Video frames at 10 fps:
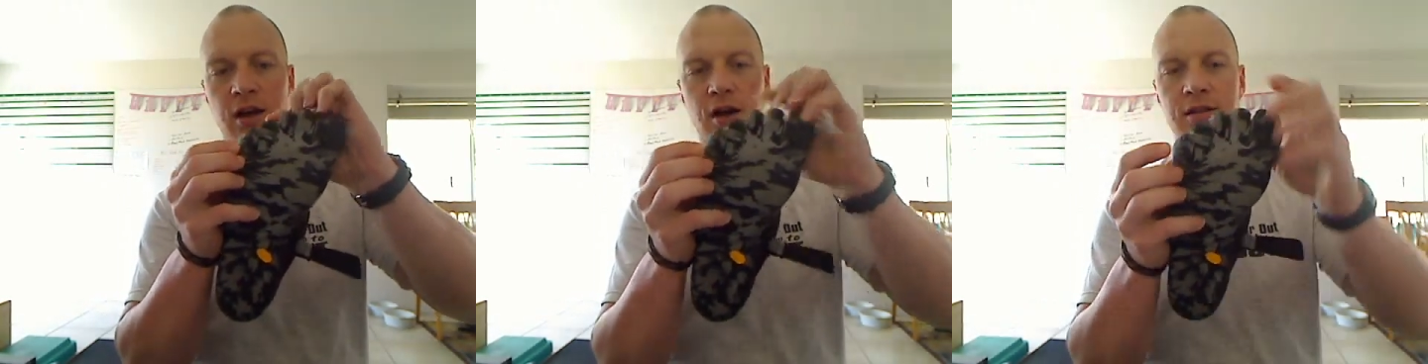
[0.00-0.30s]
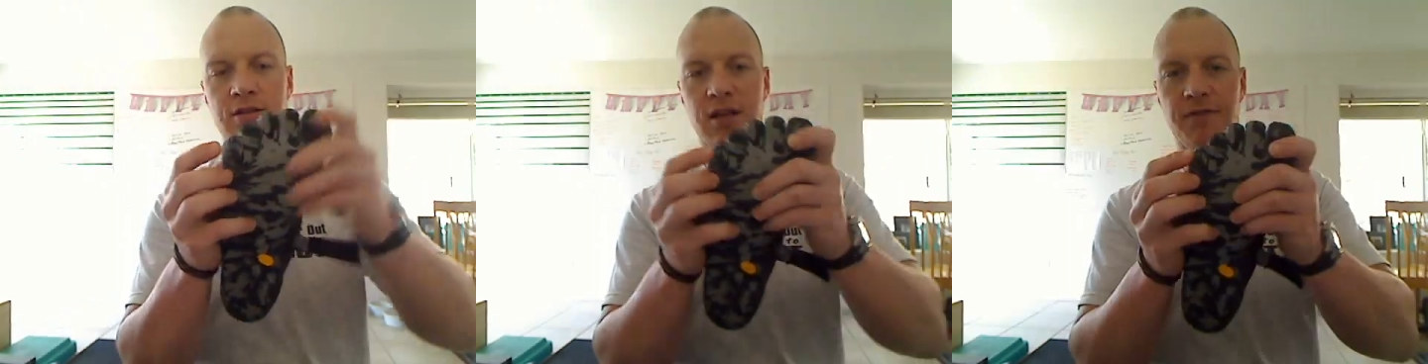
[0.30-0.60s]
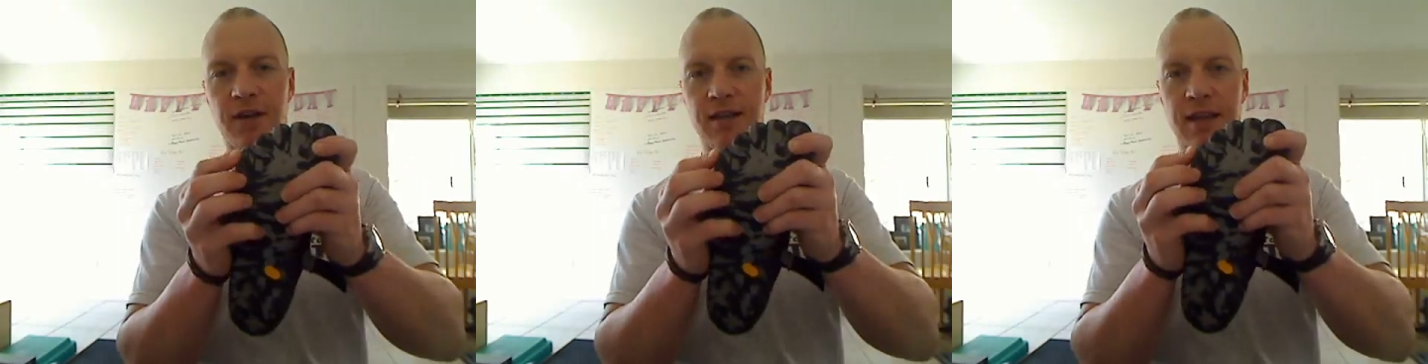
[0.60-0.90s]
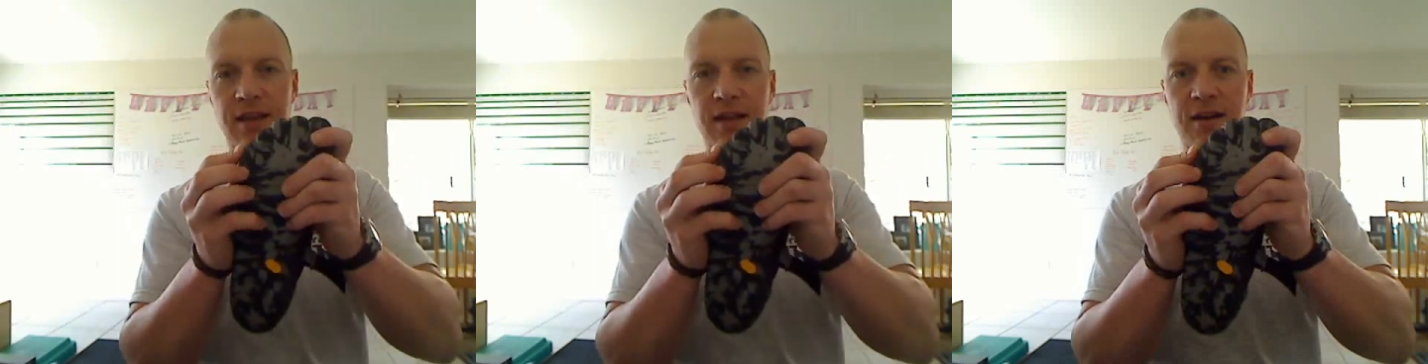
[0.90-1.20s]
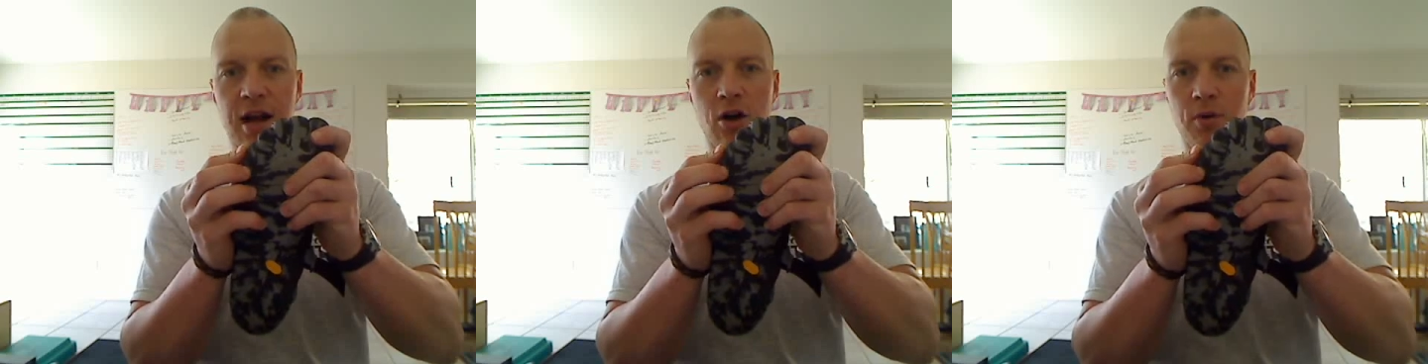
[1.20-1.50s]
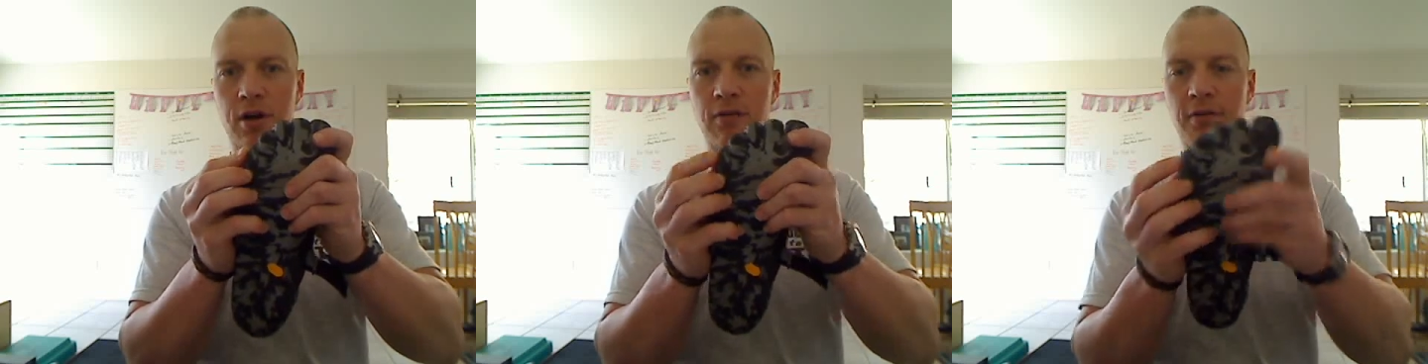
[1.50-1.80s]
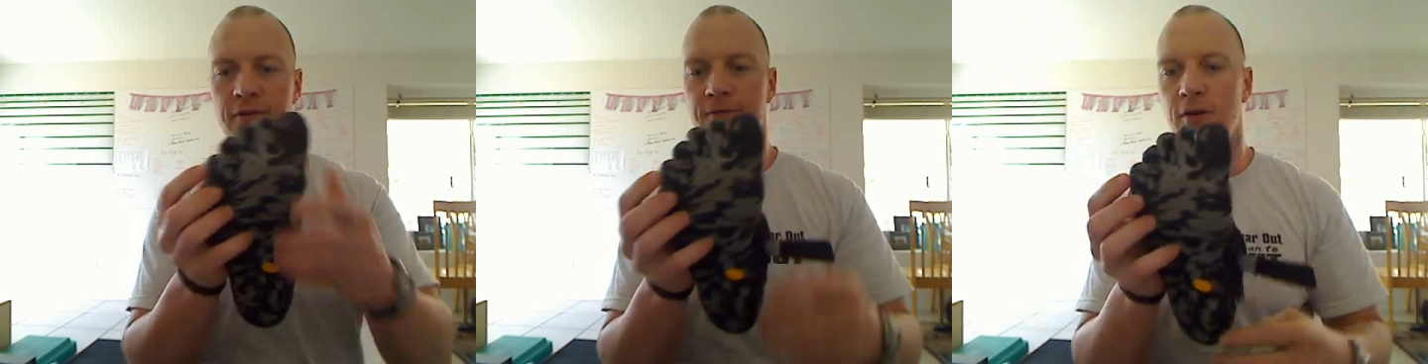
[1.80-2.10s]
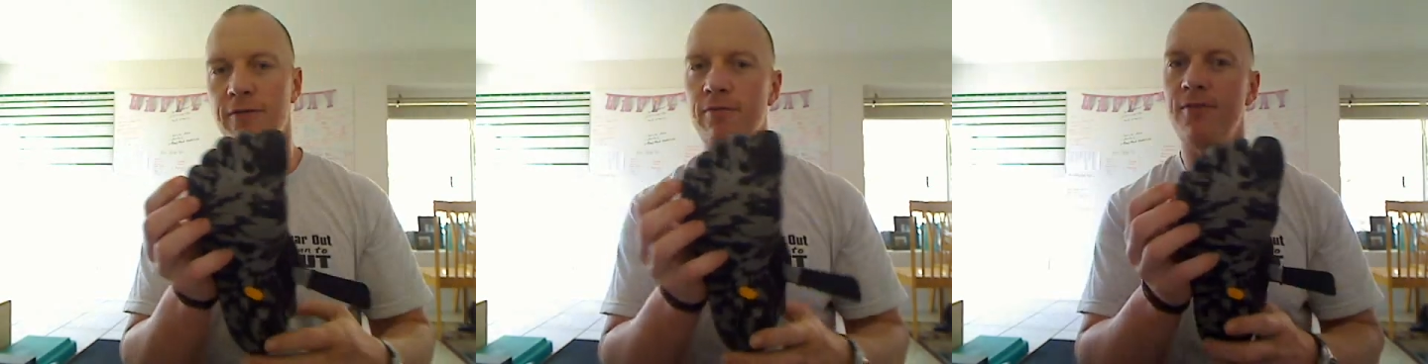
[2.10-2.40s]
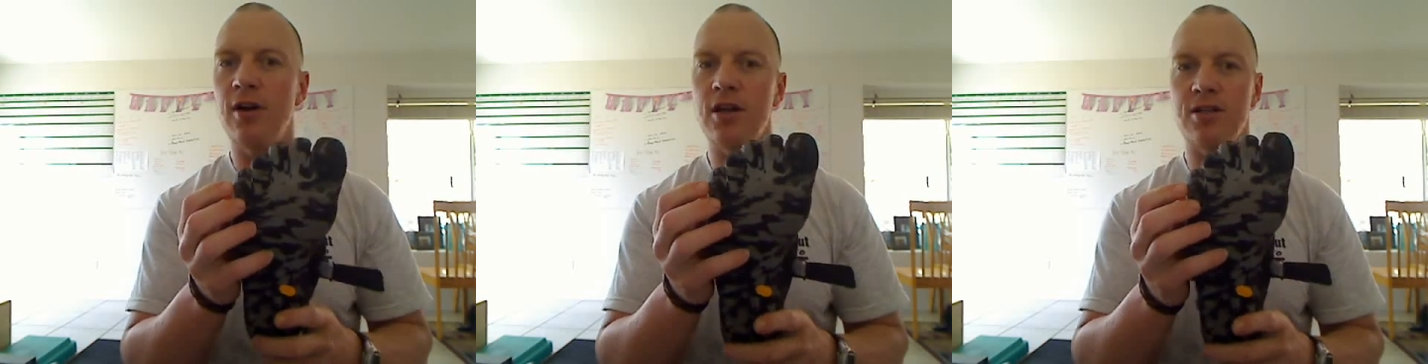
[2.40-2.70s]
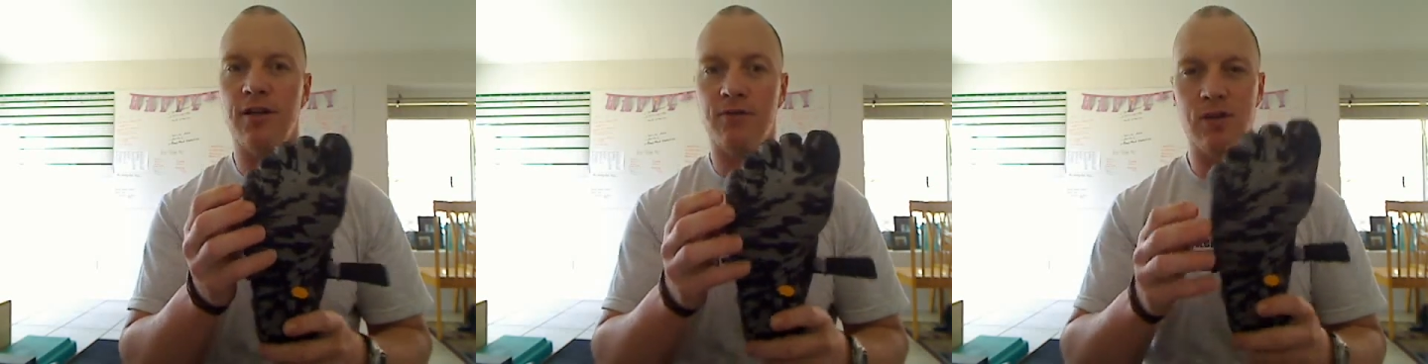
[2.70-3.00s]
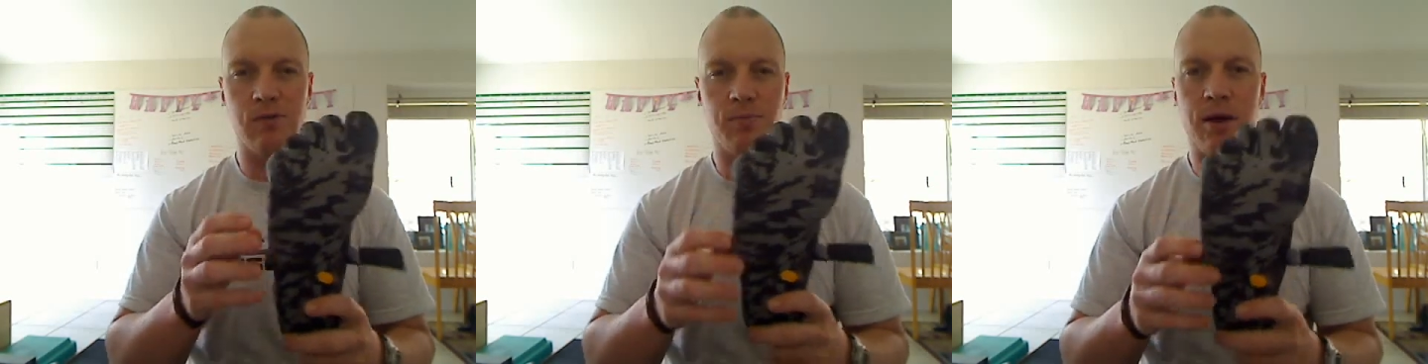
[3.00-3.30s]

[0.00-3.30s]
and stuff like that, that narrowing of the foot from various different reasons,